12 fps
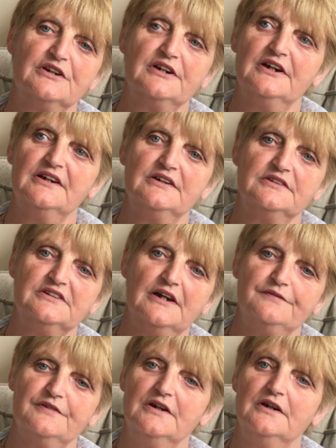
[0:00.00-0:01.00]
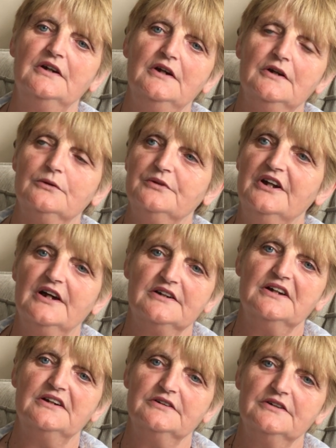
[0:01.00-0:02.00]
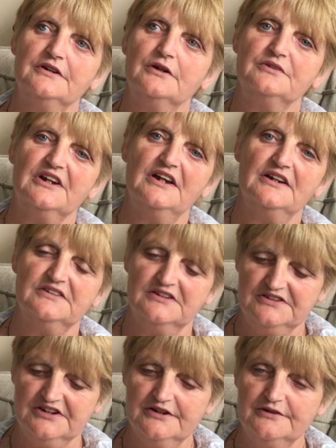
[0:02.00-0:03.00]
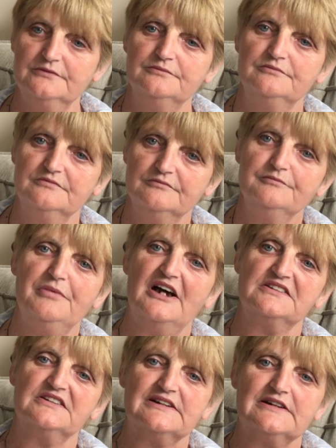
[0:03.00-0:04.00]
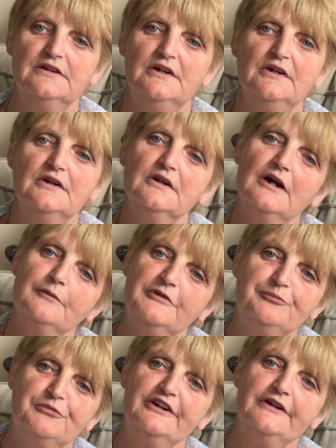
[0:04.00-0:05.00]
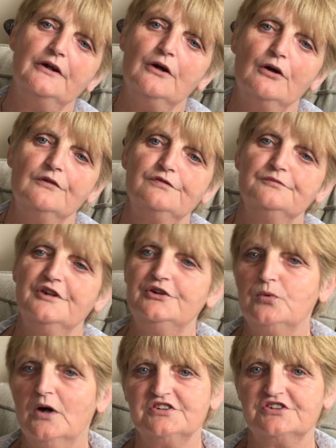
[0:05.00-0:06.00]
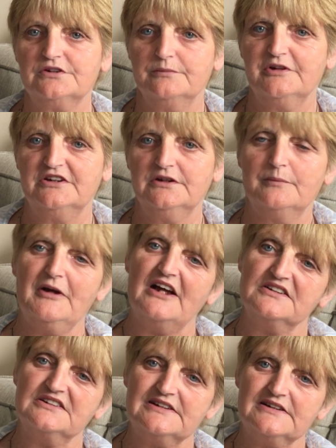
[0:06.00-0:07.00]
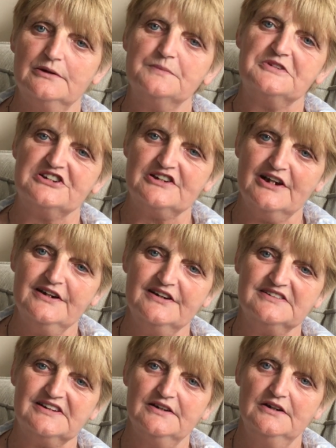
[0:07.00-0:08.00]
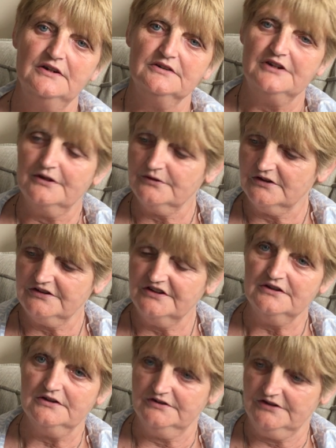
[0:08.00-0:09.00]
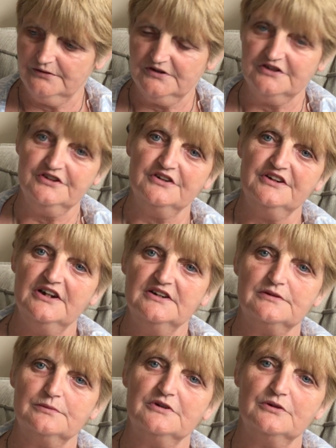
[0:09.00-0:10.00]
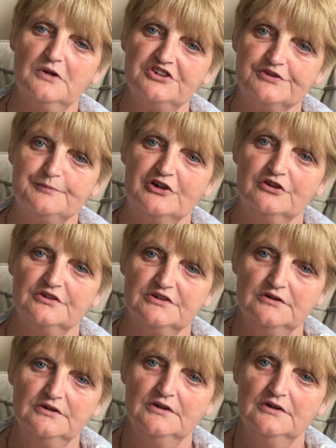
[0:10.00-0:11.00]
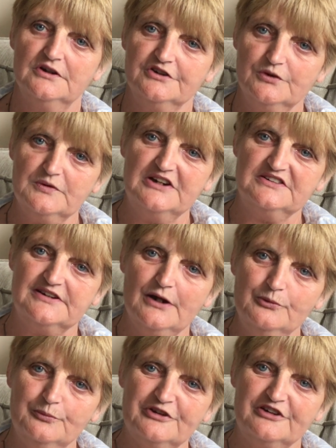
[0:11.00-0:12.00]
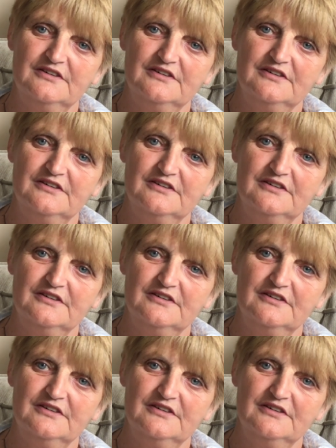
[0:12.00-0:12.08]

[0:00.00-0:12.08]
girl they had the tin baths, and we'd bring it over and we'd wash them in the baths upstairs, down on your knees with a washboard and the red soap.